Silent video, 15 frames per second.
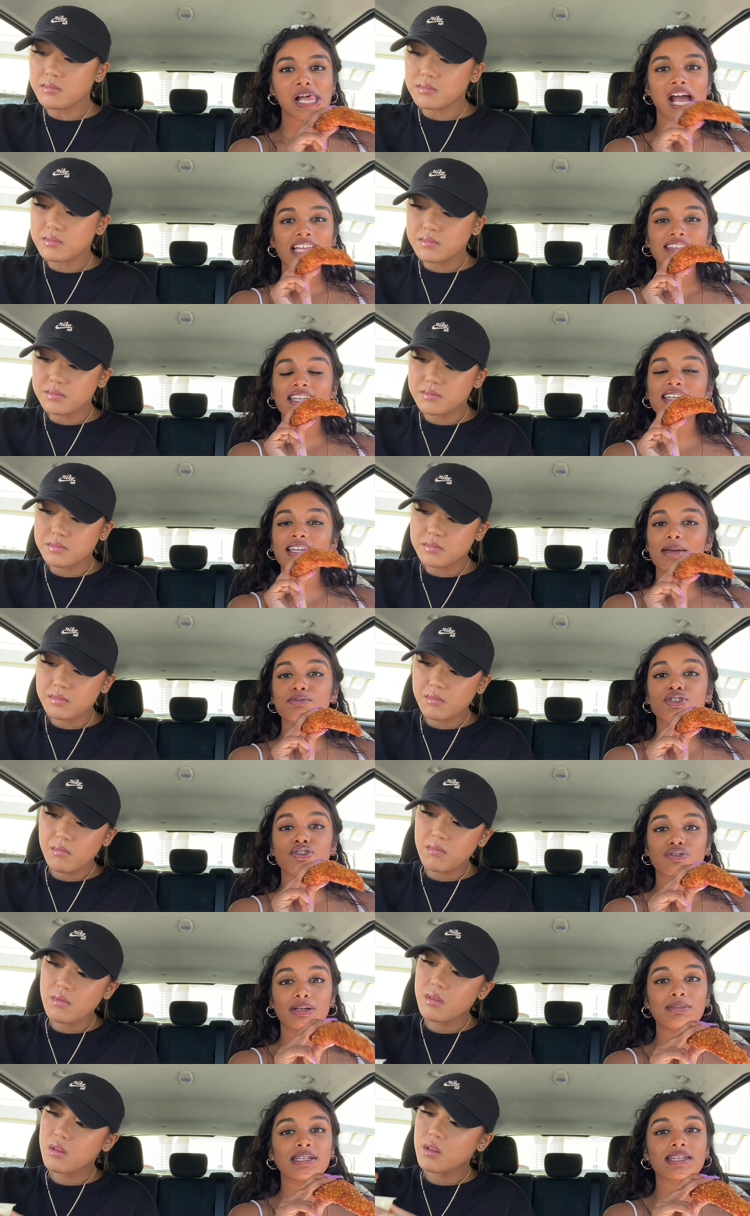Speaker 1: i think him
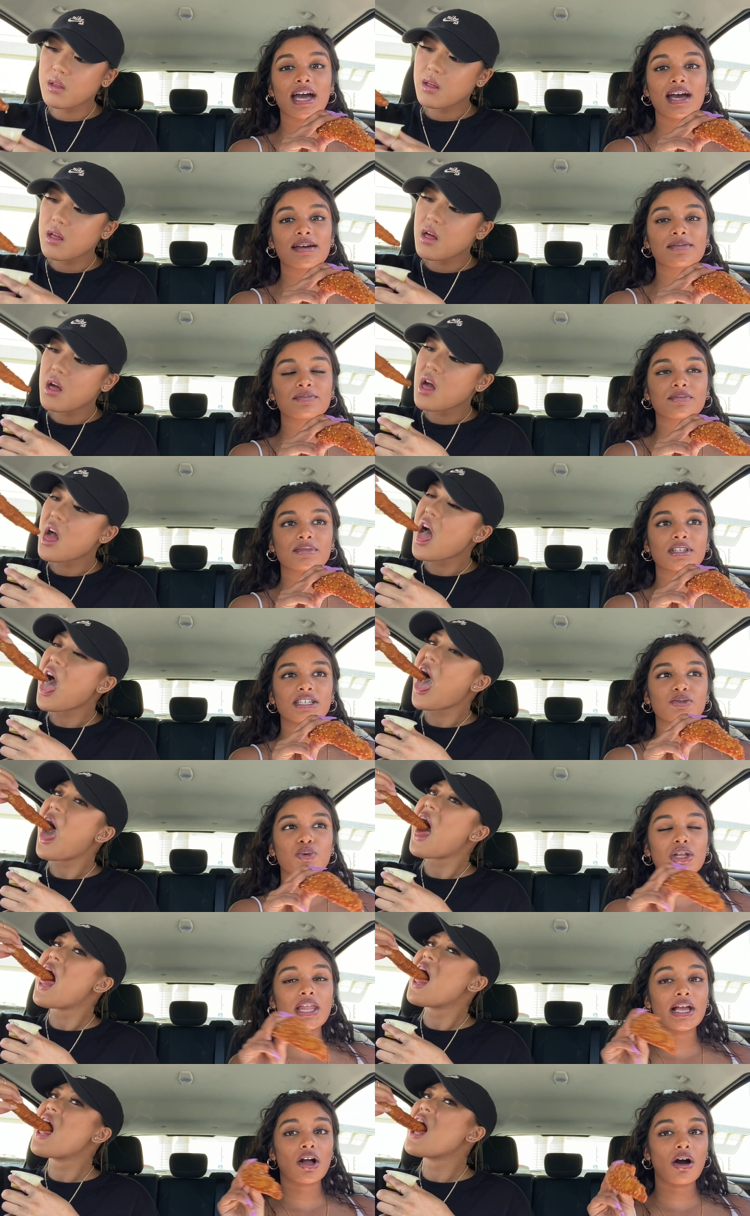screaming that is
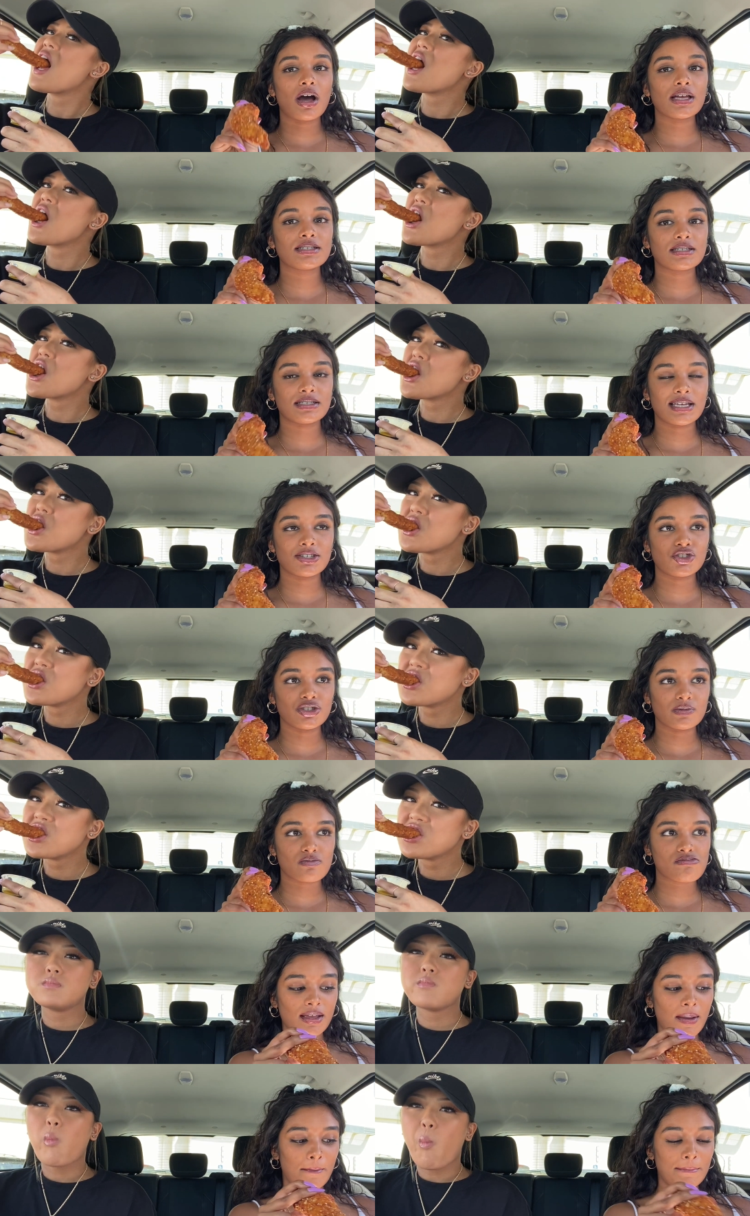what like caught his attention
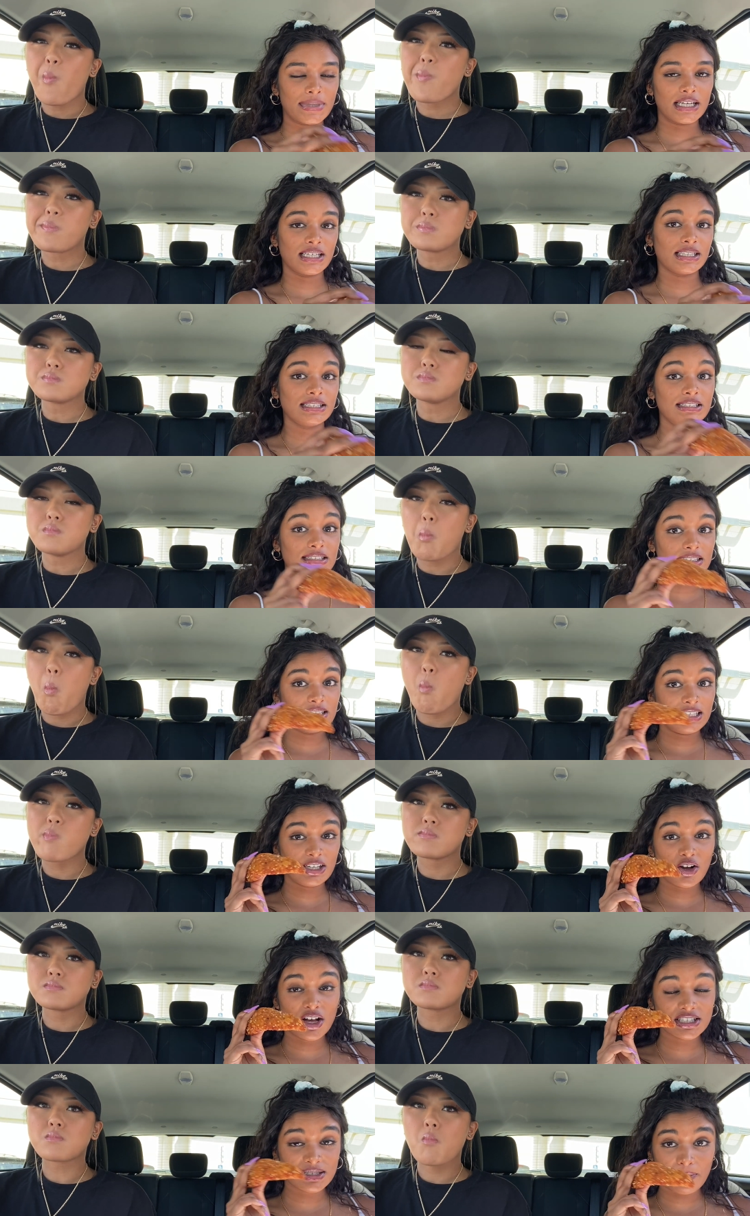but he
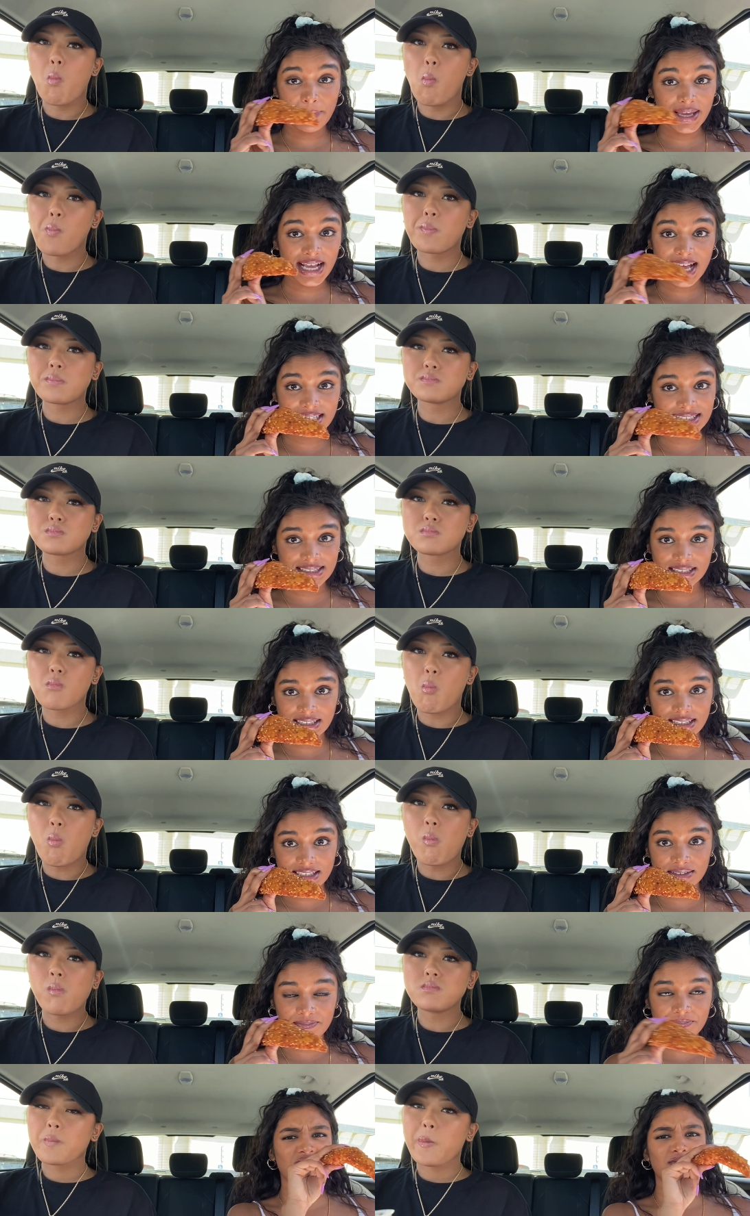caused a big ass
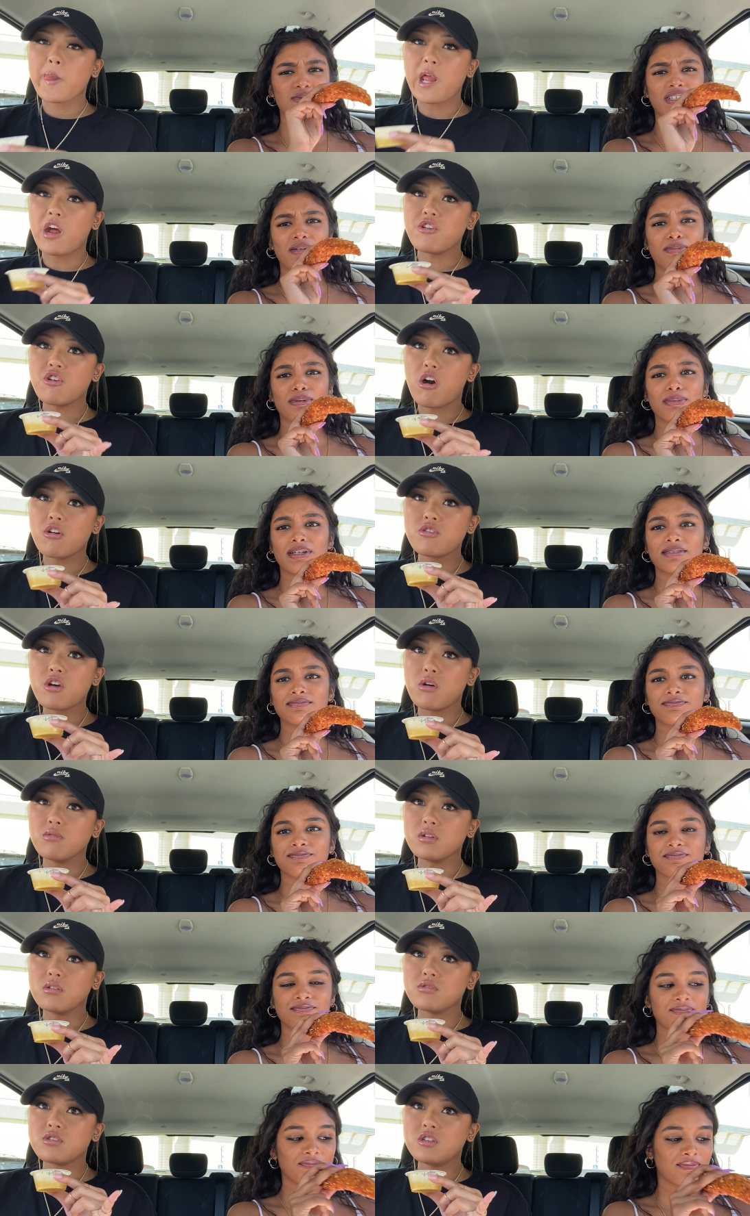scene and
Speaker 2: y'all know
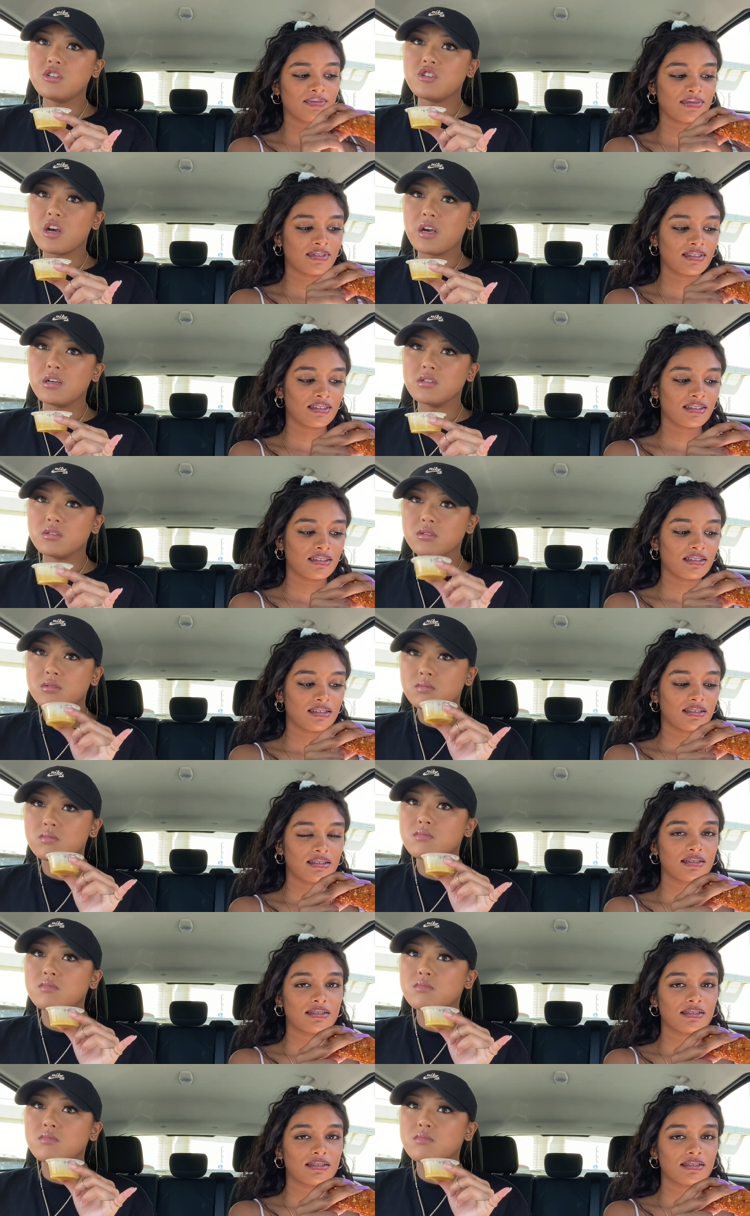Lil Tjay is